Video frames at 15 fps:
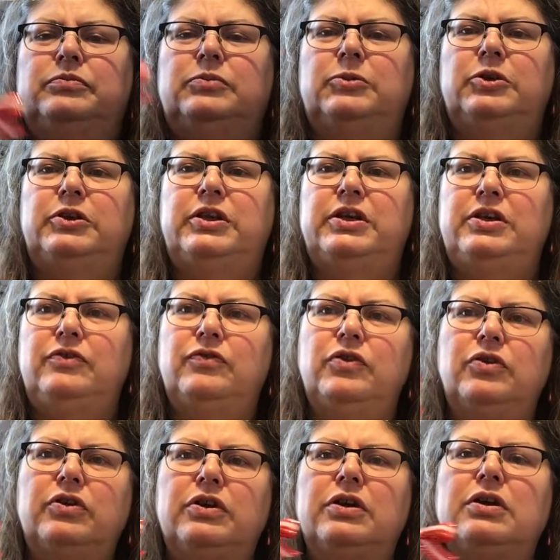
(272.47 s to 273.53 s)
And then you've
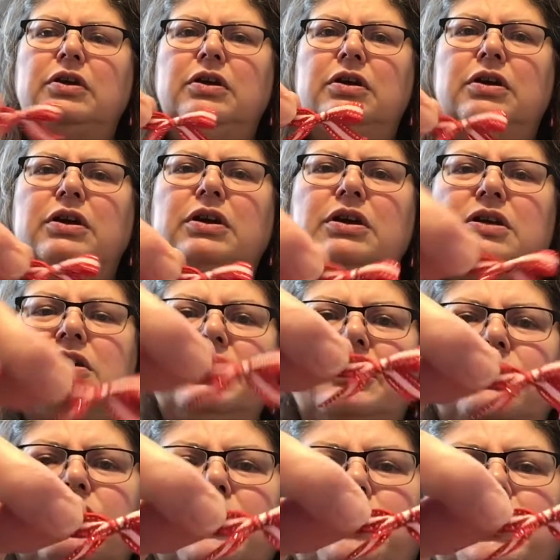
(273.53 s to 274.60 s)
got a nice little
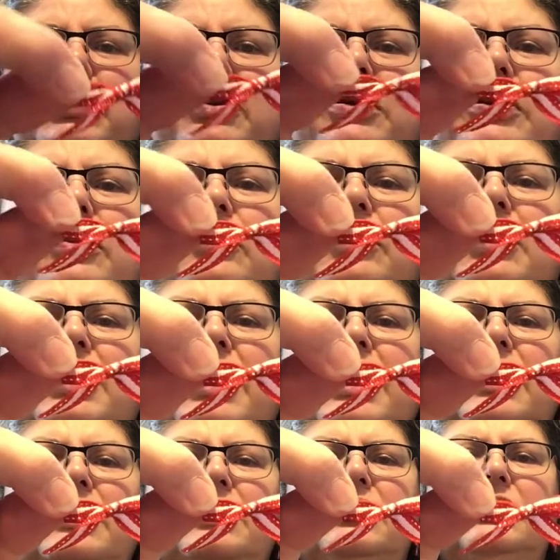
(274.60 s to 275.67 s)
ribbon that you can
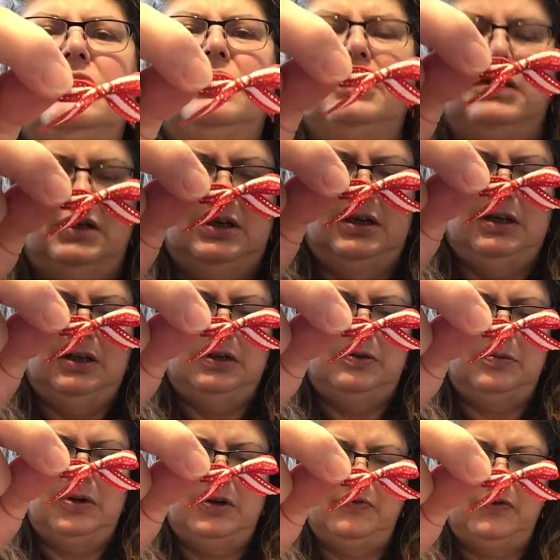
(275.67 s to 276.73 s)
add to
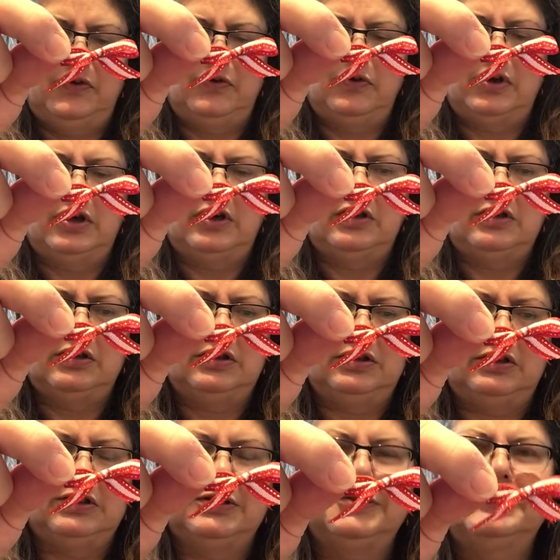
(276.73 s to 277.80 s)
one of your cards.